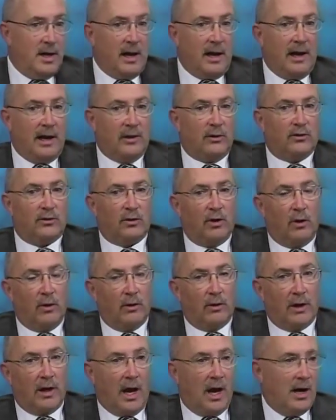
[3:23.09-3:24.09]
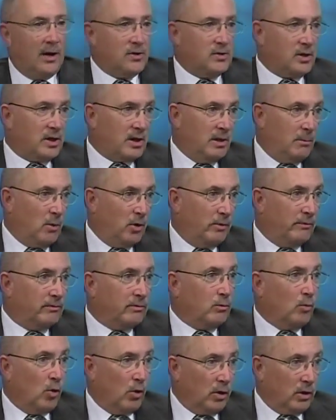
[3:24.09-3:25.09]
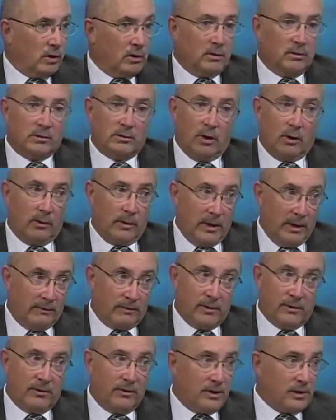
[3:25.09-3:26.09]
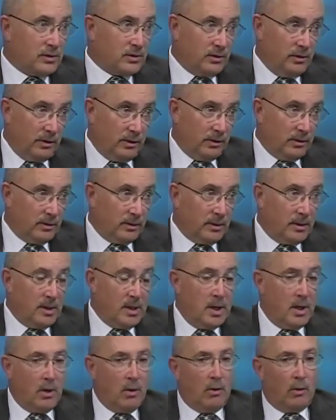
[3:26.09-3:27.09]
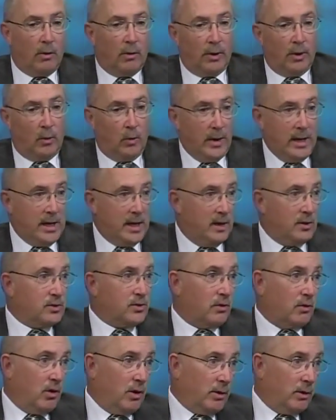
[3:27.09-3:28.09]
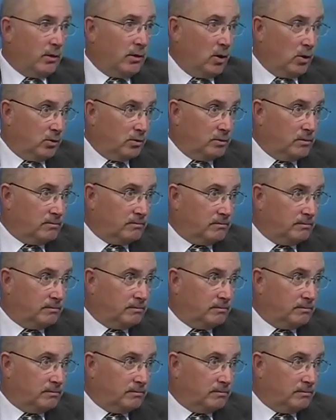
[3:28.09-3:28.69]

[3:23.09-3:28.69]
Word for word: And so the guys that come home from work don't have to fix dinner. On the weekends, they're on their own.